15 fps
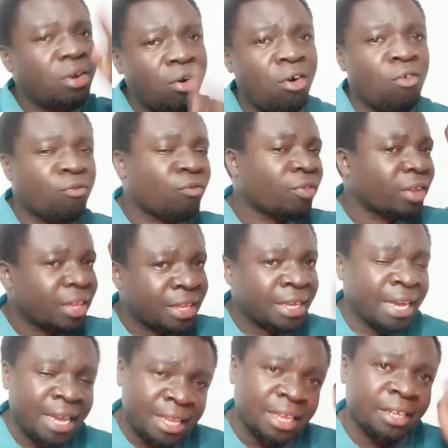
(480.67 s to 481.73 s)
of
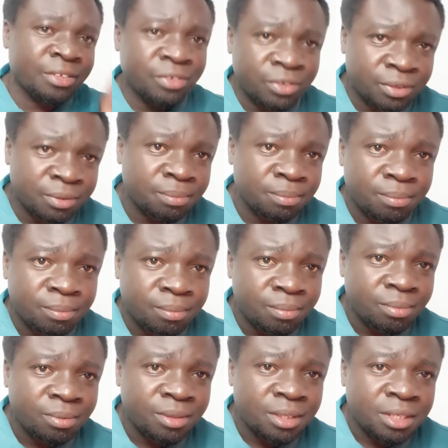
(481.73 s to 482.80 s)
Kenyans.
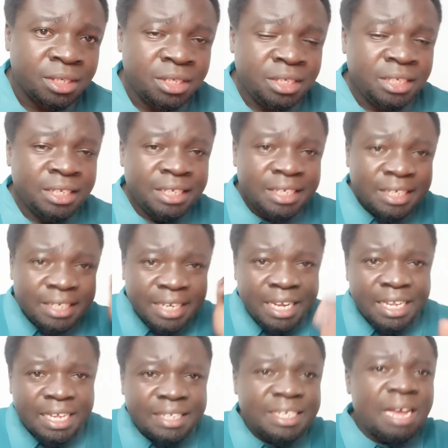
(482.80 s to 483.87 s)

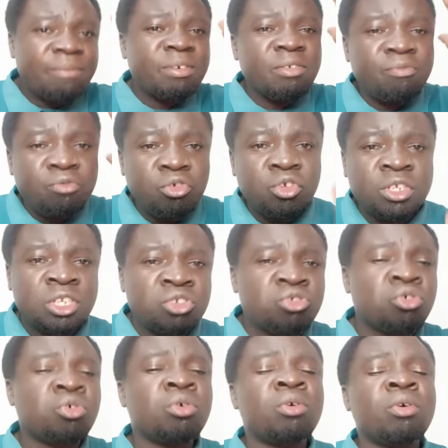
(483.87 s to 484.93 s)
Kenyans have refused
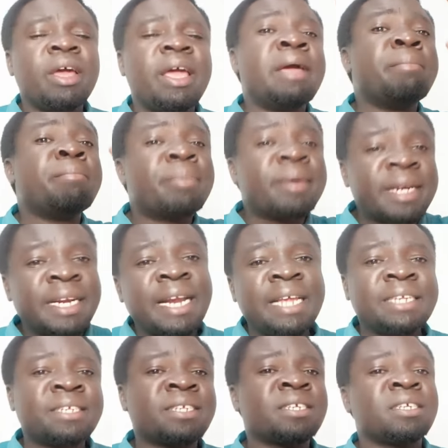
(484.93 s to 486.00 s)
to
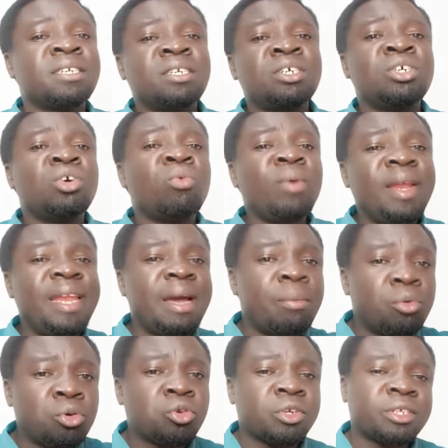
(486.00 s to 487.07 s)
embrace William
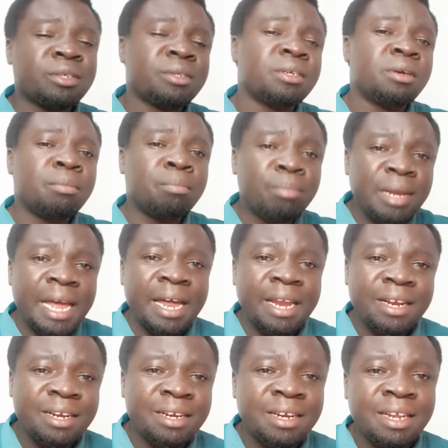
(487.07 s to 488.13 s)
Ruto's
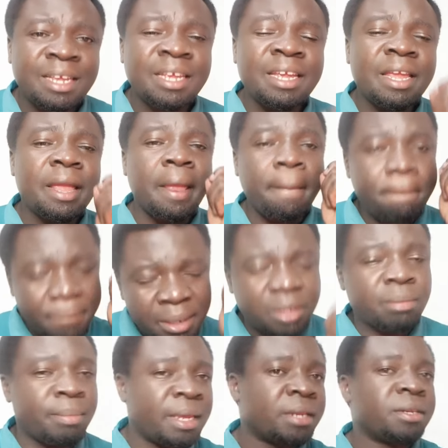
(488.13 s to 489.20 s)
planned
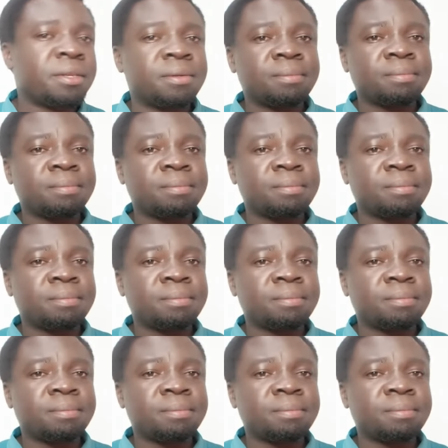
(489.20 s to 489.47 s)
impeachment.